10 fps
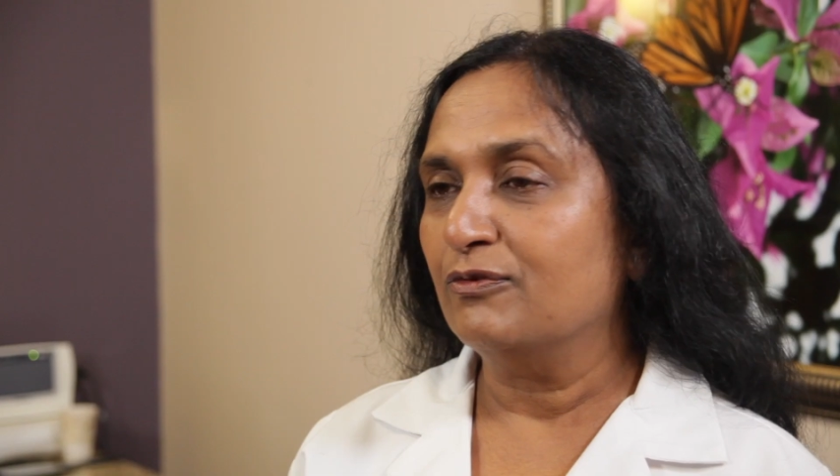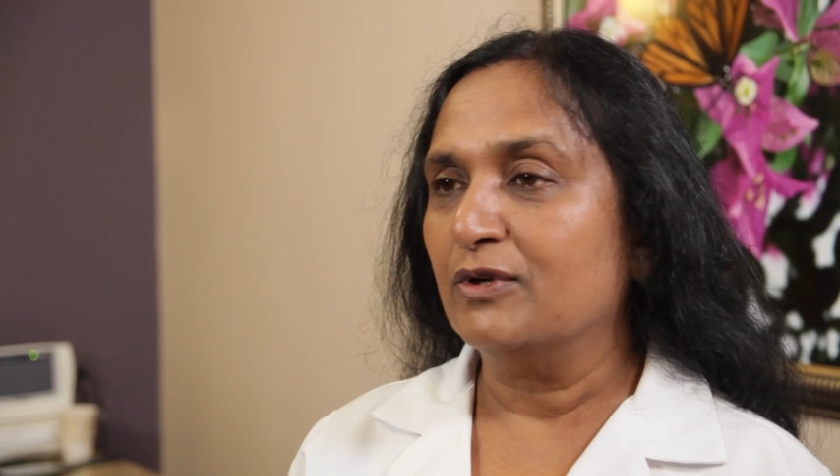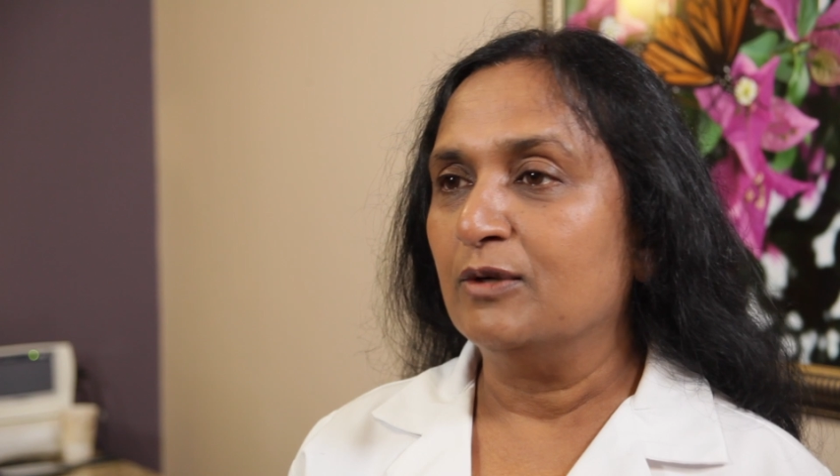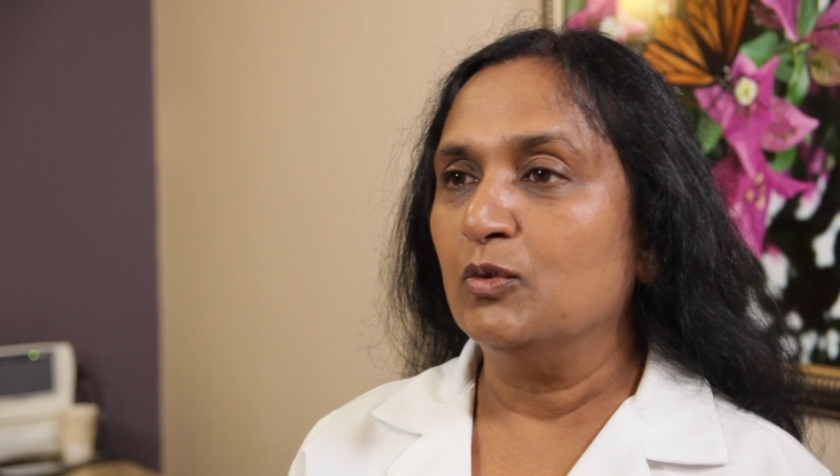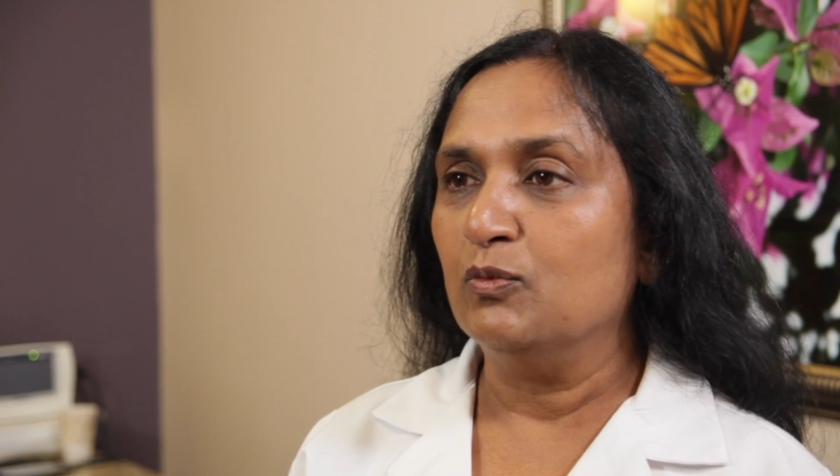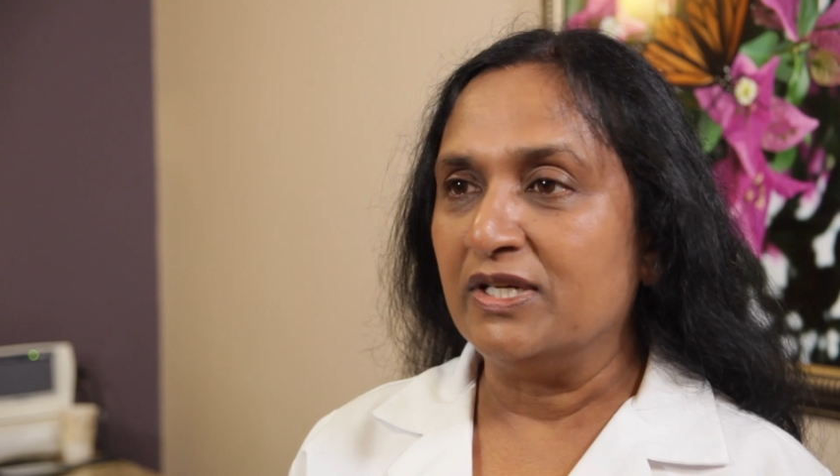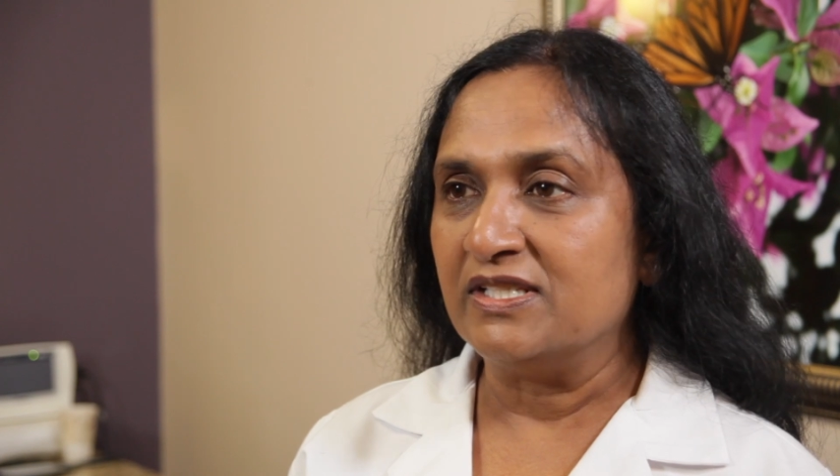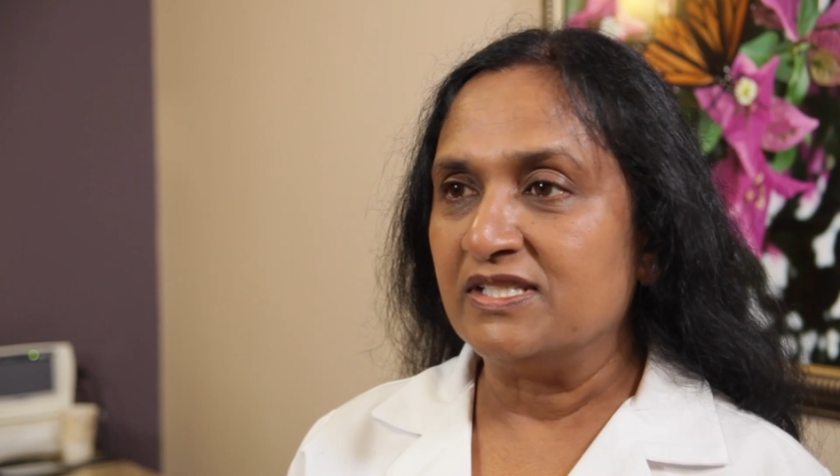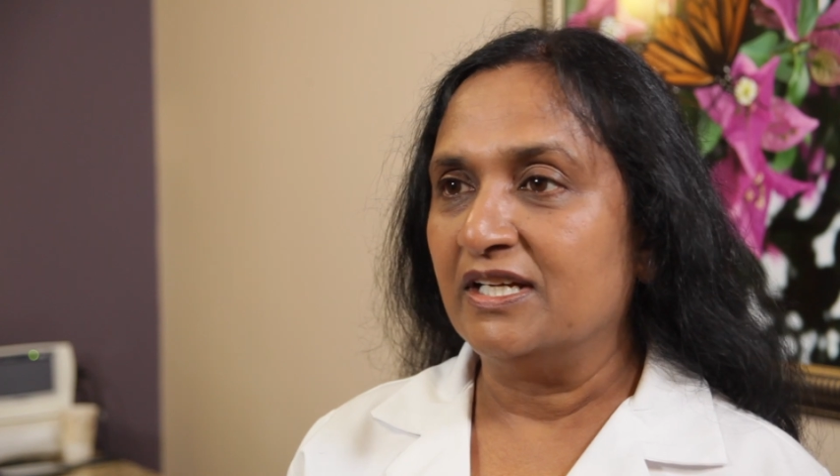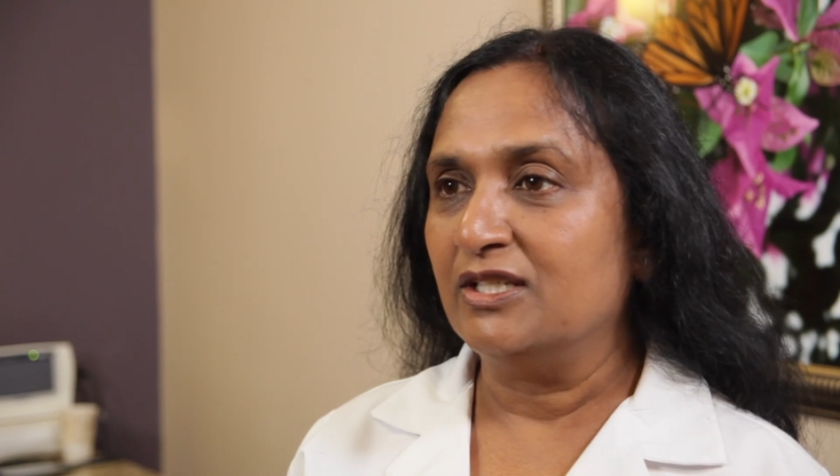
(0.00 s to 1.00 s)
from one
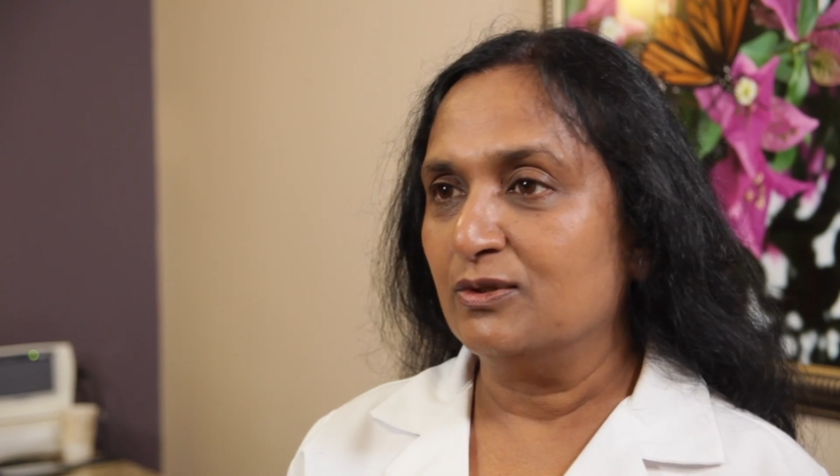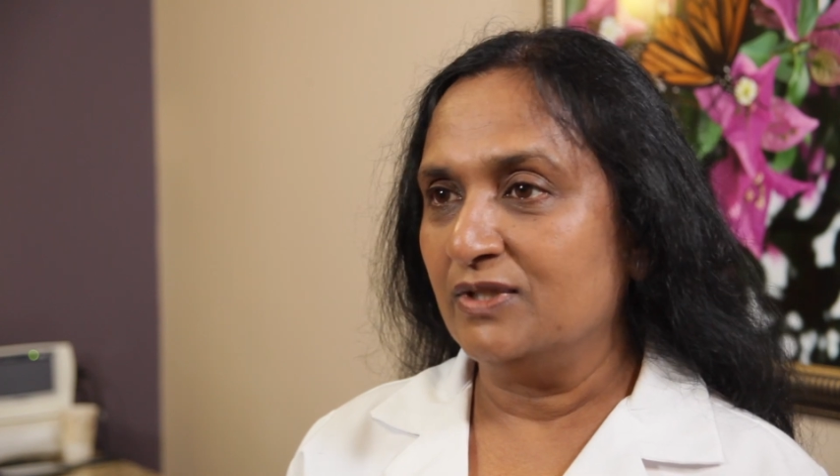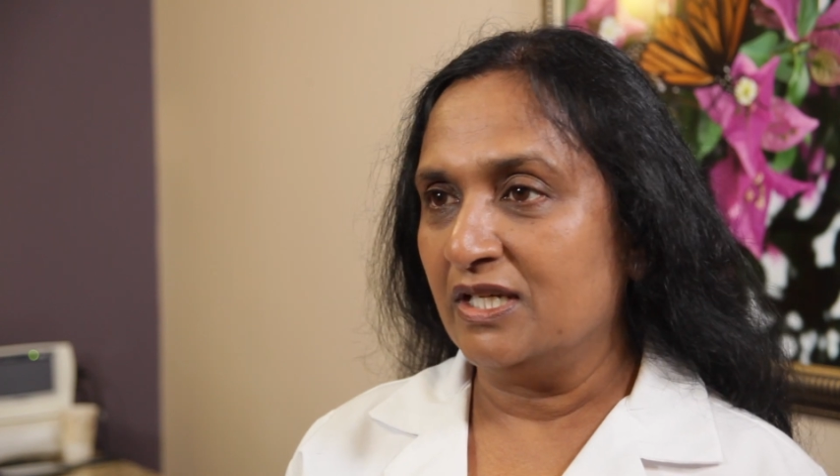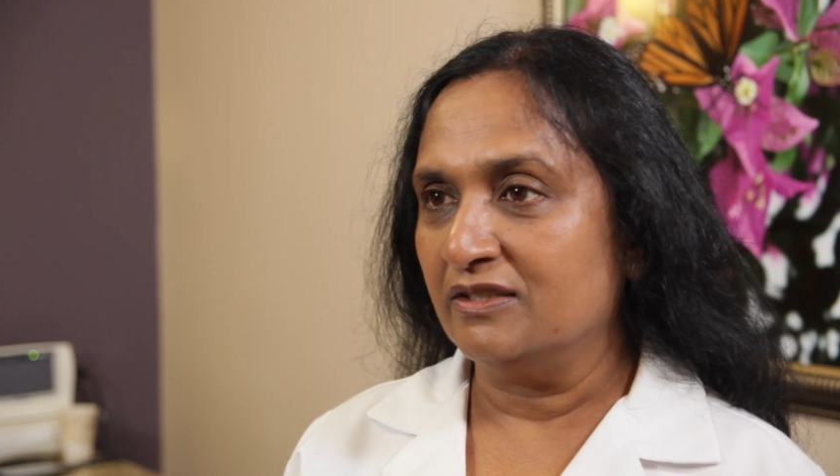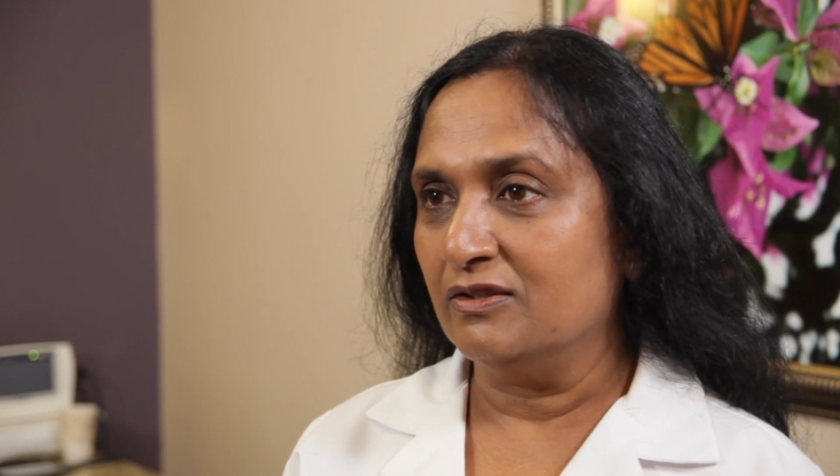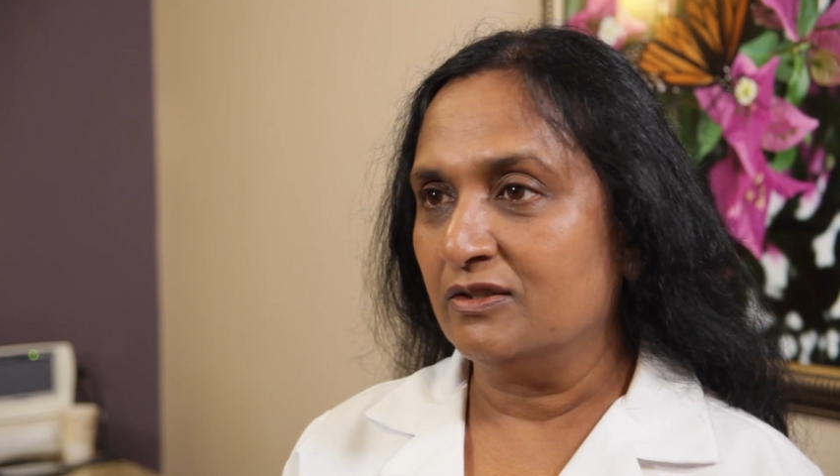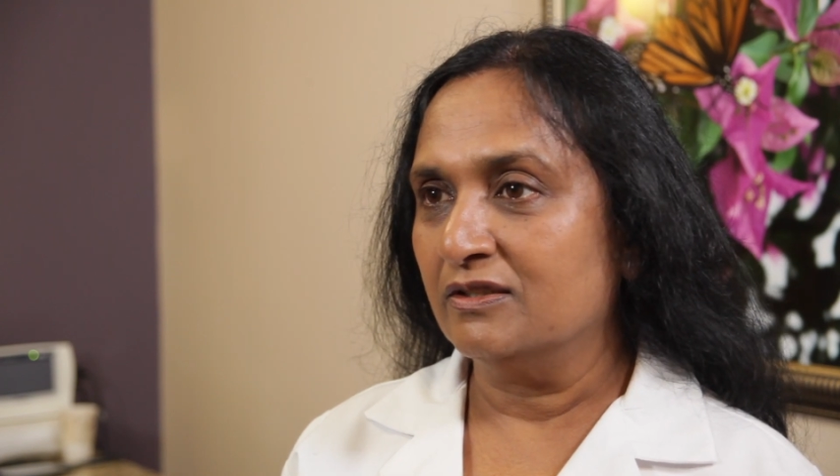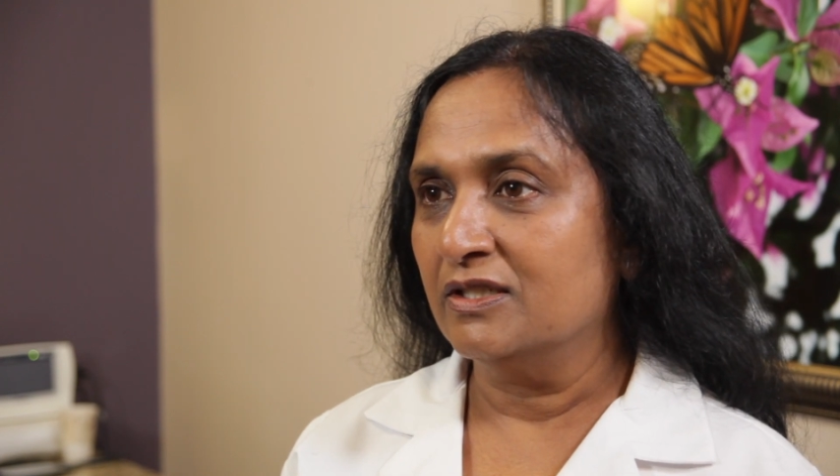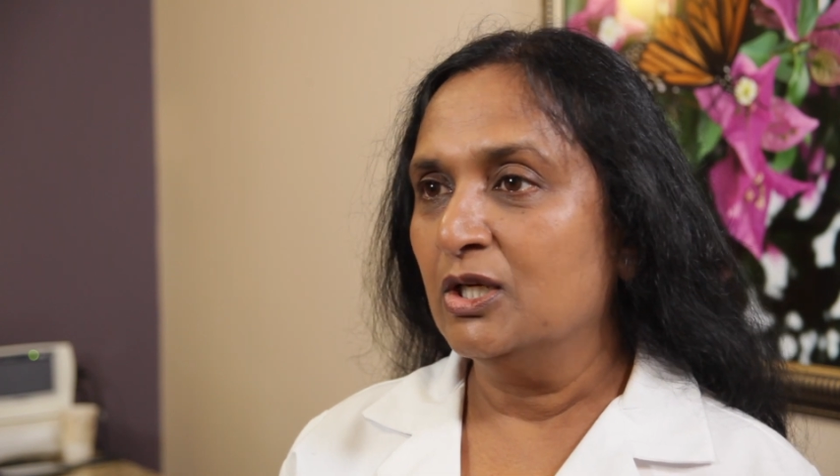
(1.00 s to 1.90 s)
side to the other.